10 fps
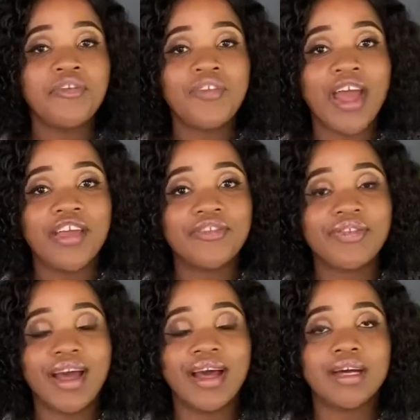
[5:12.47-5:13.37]
5,
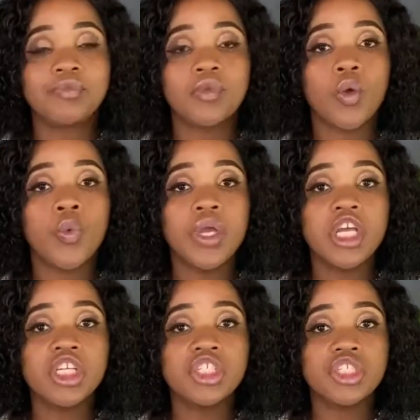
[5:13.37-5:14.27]

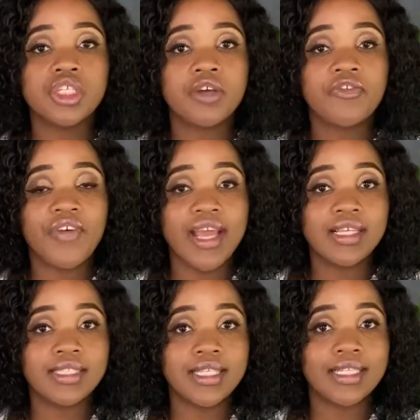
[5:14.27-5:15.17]
which
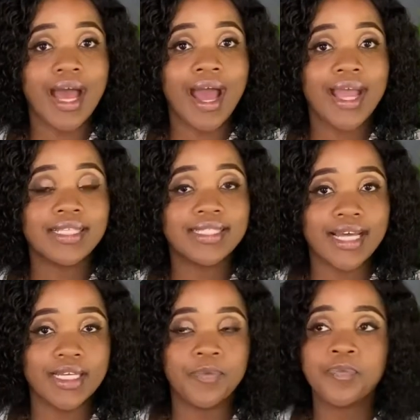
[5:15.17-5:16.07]
phase did I
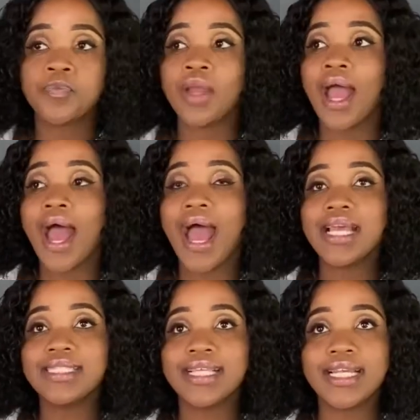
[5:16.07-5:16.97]
study? I
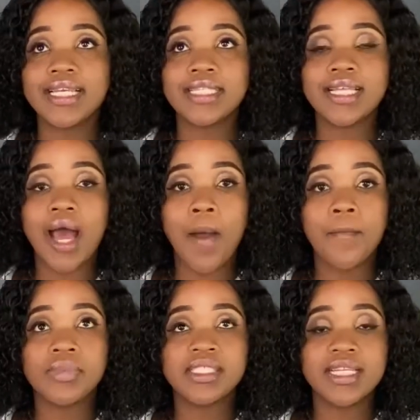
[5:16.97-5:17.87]
studied
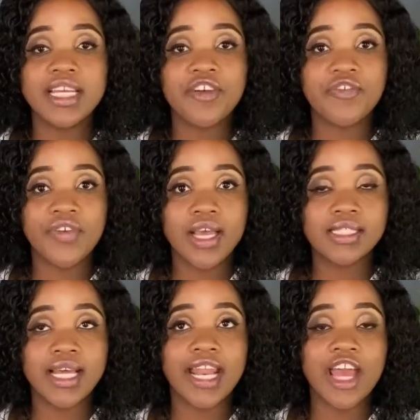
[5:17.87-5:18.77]
senior
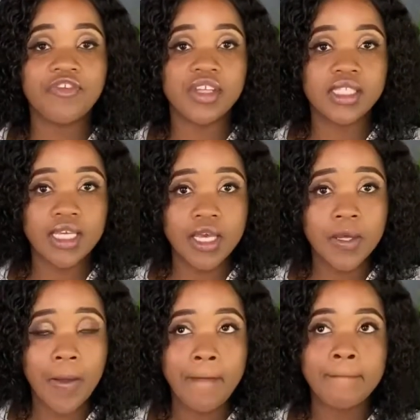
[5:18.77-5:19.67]
phase and
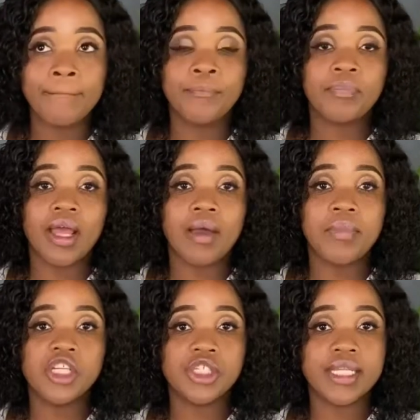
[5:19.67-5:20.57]
FET. I
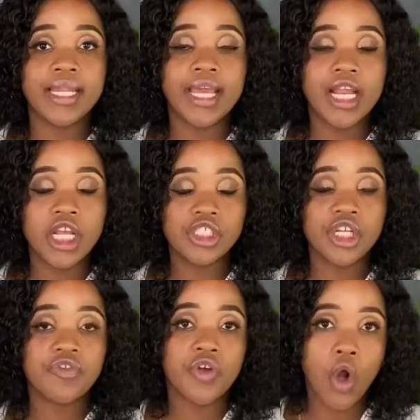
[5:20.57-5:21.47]
majored in English
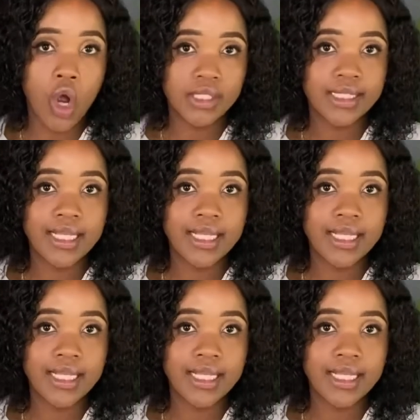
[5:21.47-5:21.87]
and Afrikaans.